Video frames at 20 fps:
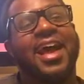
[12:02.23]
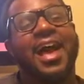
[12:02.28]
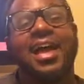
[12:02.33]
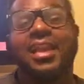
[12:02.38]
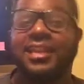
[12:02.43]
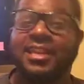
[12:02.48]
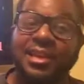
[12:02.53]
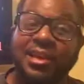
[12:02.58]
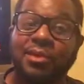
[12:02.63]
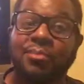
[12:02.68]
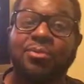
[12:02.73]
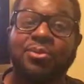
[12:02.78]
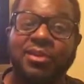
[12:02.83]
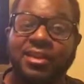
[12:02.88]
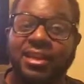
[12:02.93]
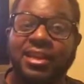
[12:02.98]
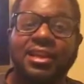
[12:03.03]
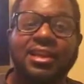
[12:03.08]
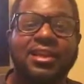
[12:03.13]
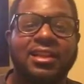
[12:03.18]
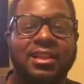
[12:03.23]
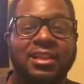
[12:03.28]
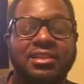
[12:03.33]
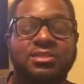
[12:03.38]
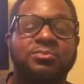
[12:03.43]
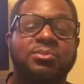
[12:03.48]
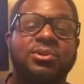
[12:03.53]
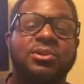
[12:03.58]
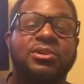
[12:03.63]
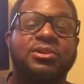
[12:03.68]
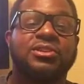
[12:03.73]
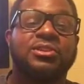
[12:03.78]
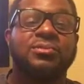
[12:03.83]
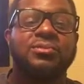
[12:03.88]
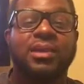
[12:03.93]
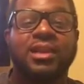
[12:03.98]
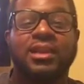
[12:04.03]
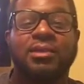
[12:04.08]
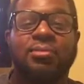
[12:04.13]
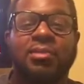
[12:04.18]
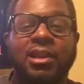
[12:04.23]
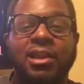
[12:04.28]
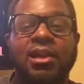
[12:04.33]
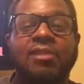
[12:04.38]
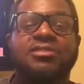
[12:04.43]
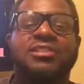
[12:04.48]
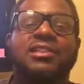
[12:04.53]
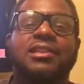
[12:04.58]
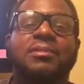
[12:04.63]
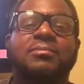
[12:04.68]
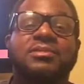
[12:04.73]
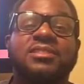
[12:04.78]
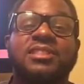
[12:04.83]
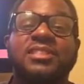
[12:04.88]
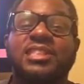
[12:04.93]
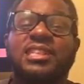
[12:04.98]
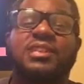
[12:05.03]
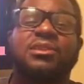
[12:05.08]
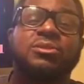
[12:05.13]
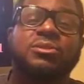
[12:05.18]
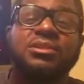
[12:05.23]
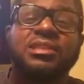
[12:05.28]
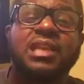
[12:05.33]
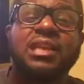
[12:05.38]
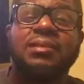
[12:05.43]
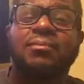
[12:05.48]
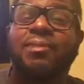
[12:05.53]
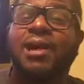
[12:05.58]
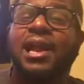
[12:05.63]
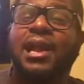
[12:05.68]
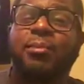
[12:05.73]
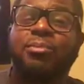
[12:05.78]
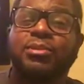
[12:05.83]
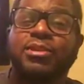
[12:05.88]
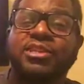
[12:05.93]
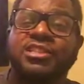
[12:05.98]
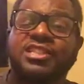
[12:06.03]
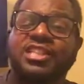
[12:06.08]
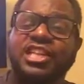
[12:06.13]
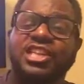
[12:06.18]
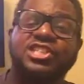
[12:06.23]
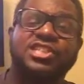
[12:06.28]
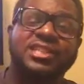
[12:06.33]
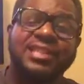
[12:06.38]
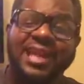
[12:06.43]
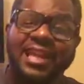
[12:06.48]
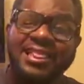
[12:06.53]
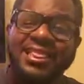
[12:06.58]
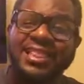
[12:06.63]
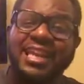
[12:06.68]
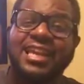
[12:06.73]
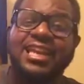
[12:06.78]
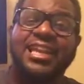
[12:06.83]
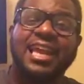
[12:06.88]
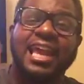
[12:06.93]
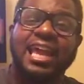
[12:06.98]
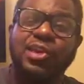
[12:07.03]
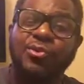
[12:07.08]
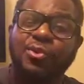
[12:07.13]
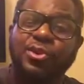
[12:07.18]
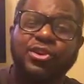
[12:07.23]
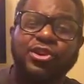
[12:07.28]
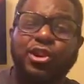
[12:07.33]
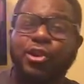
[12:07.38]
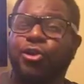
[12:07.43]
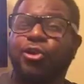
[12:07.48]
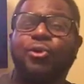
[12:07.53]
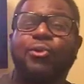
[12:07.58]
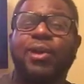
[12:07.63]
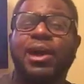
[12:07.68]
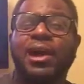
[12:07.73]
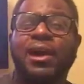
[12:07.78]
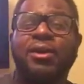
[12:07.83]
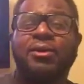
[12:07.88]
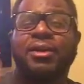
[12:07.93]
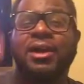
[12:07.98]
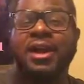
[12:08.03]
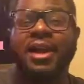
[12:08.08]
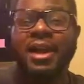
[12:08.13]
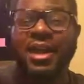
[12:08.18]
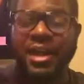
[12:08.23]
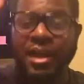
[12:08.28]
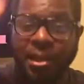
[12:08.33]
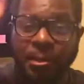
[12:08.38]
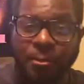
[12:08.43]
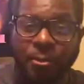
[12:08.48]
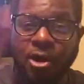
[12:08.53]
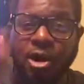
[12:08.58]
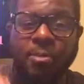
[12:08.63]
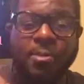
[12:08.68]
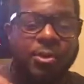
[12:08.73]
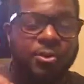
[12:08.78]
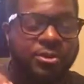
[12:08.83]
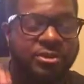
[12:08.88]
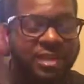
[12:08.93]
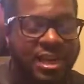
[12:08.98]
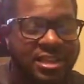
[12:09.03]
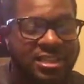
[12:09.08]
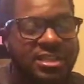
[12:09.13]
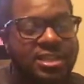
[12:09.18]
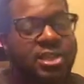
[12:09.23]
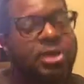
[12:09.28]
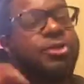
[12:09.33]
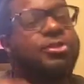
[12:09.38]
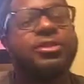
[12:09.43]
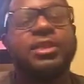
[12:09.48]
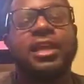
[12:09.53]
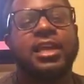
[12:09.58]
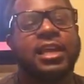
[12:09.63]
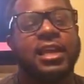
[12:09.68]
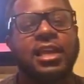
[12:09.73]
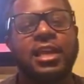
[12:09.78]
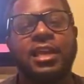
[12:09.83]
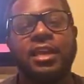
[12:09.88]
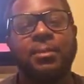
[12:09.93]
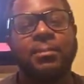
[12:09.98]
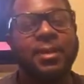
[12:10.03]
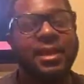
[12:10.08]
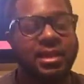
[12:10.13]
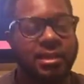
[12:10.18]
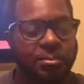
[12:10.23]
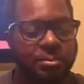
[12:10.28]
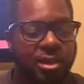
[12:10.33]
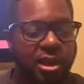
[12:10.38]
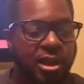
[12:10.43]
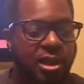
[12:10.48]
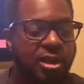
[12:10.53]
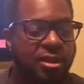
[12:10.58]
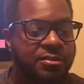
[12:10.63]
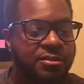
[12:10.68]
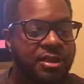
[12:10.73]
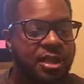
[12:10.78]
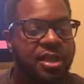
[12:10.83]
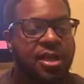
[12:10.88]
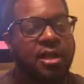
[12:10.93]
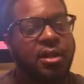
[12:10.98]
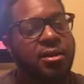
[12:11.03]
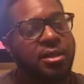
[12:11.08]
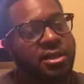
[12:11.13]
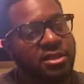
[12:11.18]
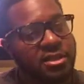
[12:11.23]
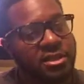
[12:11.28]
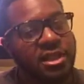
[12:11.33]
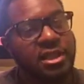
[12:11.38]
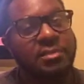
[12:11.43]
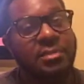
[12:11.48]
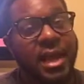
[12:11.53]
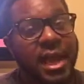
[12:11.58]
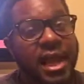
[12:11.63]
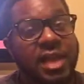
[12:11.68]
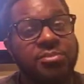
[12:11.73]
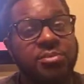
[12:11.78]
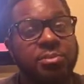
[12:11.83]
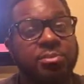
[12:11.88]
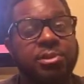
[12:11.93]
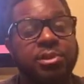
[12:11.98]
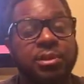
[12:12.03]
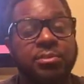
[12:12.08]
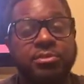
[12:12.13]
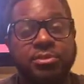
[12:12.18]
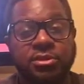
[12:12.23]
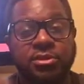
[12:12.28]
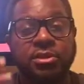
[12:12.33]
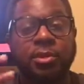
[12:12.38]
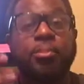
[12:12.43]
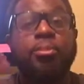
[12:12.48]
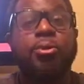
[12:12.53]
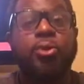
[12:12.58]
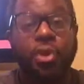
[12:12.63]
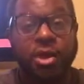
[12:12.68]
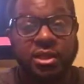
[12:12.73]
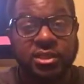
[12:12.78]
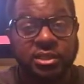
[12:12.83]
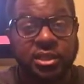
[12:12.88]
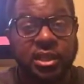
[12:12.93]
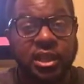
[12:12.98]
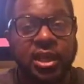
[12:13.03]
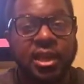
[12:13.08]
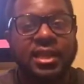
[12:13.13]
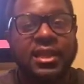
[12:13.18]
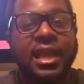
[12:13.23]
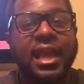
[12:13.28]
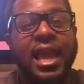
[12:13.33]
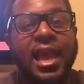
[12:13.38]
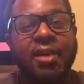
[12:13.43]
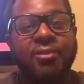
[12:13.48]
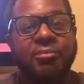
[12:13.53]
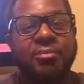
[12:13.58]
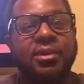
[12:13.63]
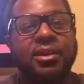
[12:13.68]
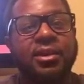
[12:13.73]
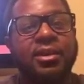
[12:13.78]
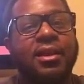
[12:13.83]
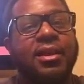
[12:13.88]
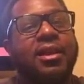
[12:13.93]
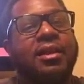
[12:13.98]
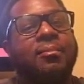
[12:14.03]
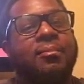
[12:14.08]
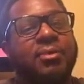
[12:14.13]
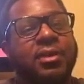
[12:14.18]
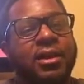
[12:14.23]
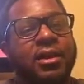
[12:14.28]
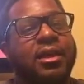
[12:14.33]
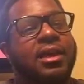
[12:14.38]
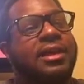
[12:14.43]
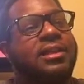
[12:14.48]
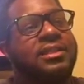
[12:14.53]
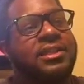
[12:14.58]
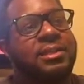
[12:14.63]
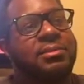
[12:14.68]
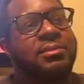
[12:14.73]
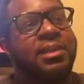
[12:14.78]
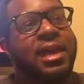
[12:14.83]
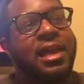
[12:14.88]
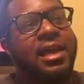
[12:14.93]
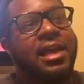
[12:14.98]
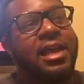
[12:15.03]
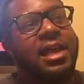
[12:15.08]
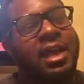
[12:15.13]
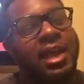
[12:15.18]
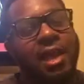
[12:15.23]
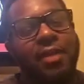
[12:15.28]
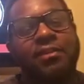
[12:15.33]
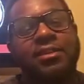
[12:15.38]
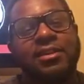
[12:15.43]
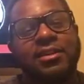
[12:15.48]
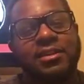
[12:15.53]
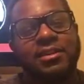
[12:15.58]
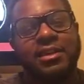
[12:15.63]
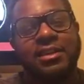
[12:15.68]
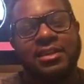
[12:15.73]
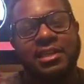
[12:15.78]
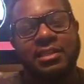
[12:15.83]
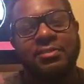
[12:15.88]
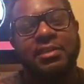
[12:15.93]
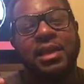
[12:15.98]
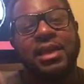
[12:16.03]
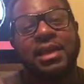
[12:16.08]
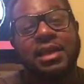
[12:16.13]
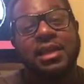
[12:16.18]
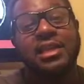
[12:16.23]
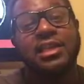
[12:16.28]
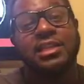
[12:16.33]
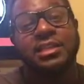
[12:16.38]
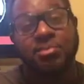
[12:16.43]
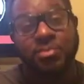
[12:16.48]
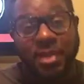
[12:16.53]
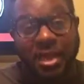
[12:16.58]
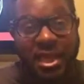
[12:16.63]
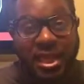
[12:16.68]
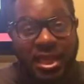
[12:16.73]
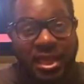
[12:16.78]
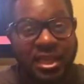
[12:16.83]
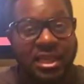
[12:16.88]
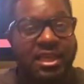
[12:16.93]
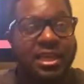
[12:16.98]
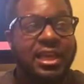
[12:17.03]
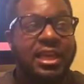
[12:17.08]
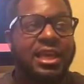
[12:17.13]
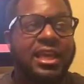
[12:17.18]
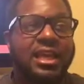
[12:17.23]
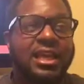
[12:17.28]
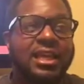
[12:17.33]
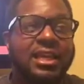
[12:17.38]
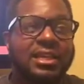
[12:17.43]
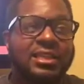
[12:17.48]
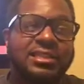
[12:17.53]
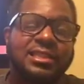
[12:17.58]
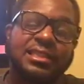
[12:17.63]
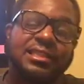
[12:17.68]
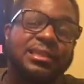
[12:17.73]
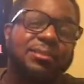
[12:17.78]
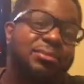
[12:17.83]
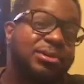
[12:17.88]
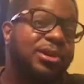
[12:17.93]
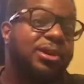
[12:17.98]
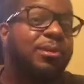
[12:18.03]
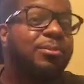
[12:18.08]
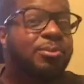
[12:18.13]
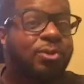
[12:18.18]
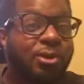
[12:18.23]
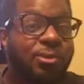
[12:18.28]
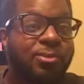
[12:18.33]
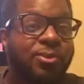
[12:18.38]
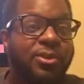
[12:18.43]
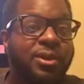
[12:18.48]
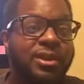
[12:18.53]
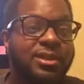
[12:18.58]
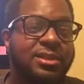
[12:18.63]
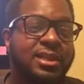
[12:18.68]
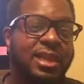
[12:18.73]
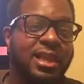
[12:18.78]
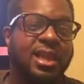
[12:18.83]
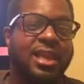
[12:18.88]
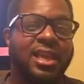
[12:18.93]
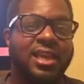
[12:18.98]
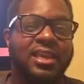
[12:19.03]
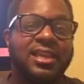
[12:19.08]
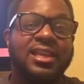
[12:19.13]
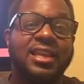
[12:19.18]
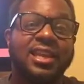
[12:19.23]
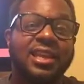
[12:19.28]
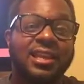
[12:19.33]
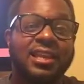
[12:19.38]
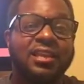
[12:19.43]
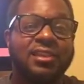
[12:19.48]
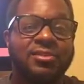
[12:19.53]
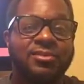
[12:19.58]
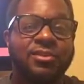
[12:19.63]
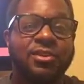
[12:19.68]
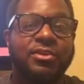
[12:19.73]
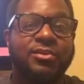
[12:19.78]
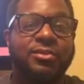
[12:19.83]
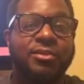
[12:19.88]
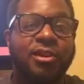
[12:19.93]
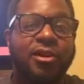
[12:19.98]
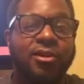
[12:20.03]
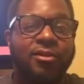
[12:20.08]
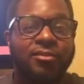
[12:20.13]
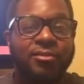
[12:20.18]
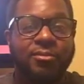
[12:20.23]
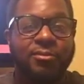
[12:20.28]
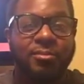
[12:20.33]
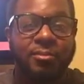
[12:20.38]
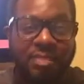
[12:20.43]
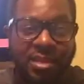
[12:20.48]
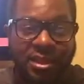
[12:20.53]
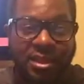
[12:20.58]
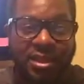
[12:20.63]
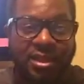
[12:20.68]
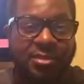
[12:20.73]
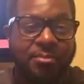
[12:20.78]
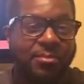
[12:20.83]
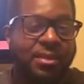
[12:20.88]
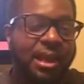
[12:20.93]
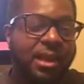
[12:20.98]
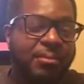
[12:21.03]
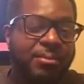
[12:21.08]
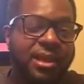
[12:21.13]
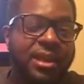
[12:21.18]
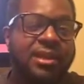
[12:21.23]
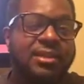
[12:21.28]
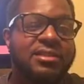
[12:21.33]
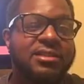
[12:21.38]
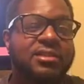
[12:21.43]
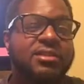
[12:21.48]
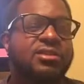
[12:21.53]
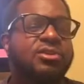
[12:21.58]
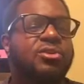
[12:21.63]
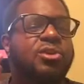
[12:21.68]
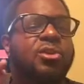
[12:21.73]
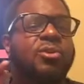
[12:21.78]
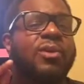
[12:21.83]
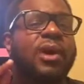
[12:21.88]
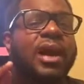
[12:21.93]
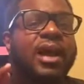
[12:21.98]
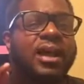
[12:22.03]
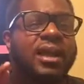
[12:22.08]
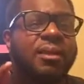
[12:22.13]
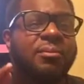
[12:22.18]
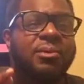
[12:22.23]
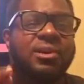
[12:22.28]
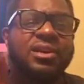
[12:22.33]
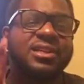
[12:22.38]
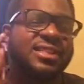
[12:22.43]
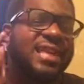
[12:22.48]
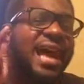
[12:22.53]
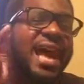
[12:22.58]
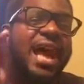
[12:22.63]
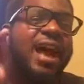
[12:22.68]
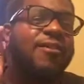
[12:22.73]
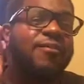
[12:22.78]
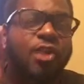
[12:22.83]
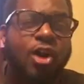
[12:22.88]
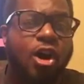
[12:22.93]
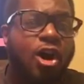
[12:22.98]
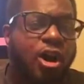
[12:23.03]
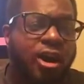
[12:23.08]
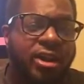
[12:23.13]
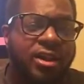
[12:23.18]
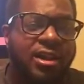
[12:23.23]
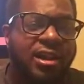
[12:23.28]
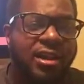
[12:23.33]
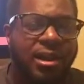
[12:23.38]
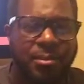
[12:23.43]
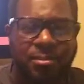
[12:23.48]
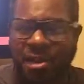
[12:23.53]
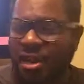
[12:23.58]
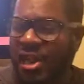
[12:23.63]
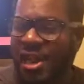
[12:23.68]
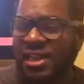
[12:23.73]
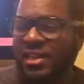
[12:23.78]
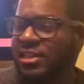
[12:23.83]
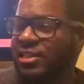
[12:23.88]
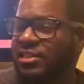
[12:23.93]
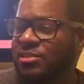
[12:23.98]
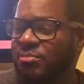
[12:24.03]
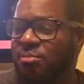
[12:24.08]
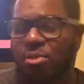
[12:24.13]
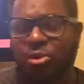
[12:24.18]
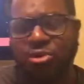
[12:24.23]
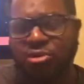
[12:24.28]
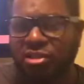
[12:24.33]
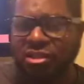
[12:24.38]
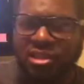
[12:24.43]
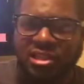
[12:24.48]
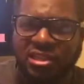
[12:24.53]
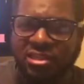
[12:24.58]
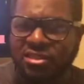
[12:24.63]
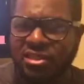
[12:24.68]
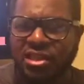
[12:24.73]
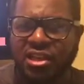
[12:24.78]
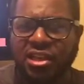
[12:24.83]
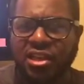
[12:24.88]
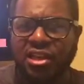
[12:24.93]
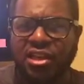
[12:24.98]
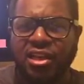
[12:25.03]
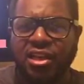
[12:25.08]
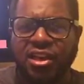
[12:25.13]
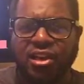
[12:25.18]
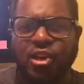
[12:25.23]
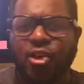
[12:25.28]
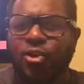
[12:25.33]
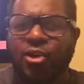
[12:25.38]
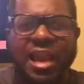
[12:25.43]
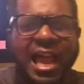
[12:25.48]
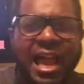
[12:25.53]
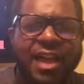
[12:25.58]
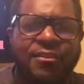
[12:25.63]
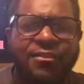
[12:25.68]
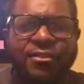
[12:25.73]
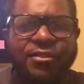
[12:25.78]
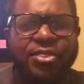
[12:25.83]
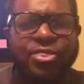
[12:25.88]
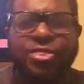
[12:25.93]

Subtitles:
I did predict Pittsburgh to make the playoffs, and I'm still standing by that prediction. I think that he will turn it around, and mark my words, I still think he can make the playoffs. His team has been putting up the points. They have been, but it seemed like the team that he is playing is seeming to put up more points. He did get his victory off me, Black Pegasus. You know why? Because I have a heart. I'm not like these merciless, low-life